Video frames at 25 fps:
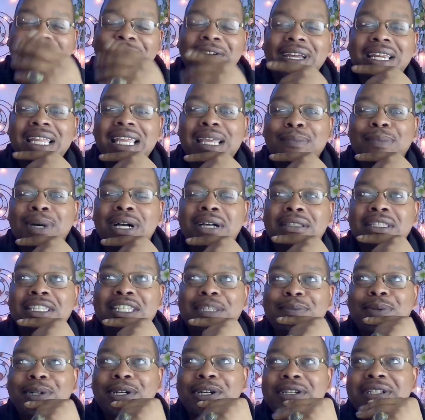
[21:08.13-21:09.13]
funny about
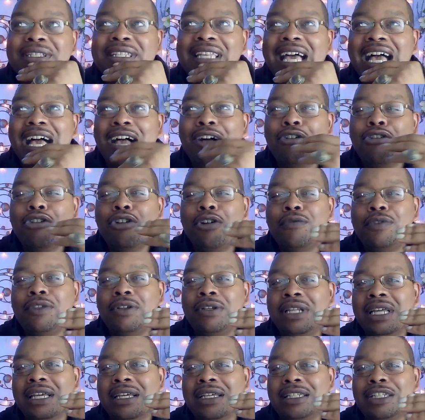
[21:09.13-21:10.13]
this person. I don't know if
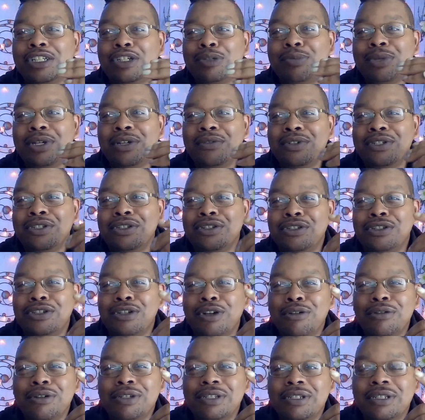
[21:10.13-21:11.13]
they're like a little bit of a
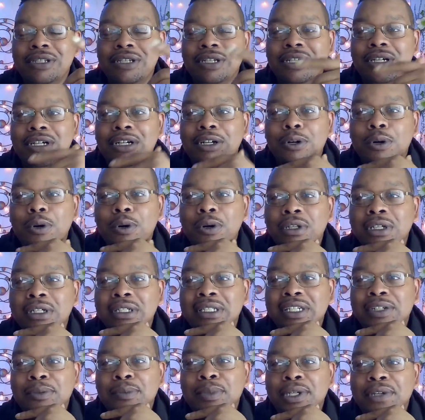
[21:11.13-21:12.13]
jokester or they're a
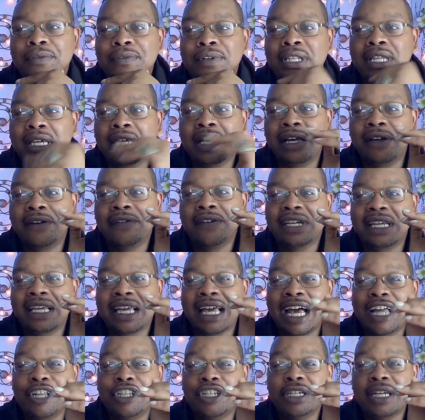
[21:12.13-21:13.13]
little bit of a
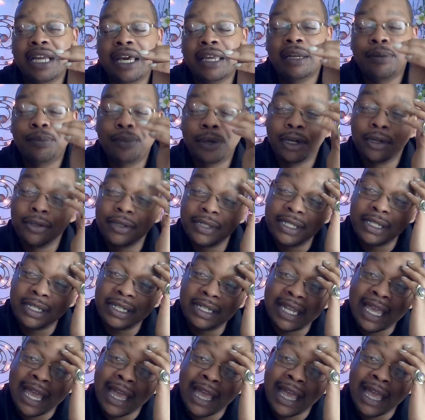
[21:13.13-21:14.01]
gotcha kind of person